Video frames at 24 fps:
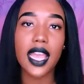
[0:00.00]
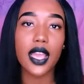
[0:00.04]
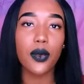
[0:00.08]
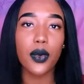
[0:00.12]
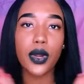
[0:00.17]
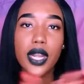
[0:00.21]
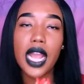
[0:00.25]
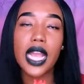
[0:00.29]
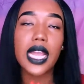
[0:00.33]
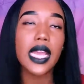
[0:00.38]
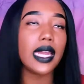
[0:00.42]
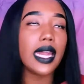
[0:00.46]
Like,
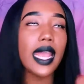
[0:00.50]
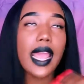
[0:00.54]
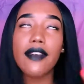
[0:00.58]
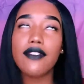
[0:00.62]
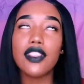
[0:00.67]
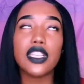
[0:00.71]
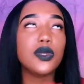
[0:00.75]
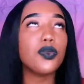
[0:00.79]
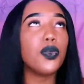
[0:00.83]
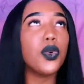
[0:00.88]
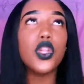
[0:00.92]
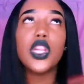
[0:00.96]
we're not gonna
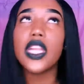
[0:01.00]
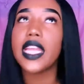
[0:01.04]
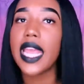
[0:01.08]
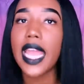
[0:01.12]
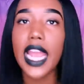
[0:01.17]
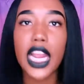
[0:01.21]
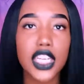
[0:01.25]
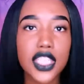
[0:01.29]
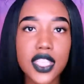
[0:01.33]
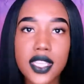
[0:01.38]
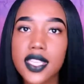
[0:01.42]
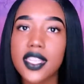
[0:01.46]
have this pulling
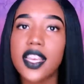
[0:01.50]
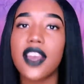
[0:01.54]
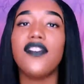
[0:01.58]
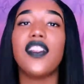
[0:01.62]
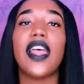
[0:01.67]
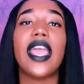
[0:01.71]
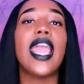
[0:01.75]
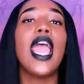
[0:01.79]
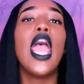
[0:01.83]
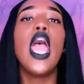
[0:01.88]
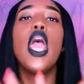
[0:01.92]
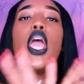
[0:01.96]
hair stuff.
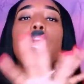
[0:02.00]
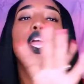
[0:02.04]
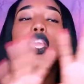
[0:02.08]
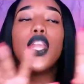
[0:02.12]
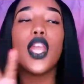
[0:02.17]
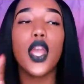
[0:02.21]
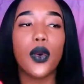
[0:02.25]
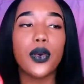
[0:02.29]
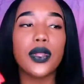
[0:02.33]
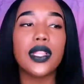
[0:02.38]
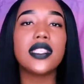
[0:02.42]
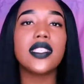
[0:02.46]
Like,
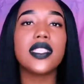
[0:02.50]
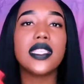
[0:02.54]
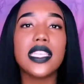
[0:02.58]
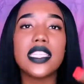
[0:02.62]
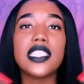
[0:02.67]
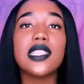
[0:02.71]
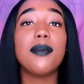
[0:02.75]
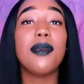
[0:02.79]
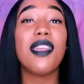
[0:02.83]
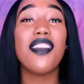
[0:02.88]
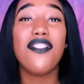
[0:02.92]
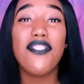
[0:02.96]
no, this
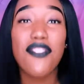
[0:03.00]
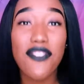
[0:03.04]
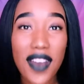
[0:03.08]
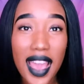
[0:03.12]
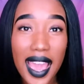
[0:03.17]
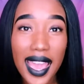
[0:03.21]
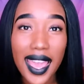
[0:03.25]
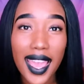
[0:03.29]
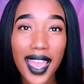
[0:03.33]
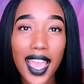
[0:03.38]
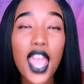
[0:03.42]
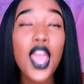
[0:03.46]
needs to be a
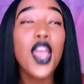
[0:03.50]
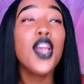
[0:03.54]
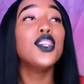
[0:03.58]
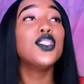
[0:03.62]
fight.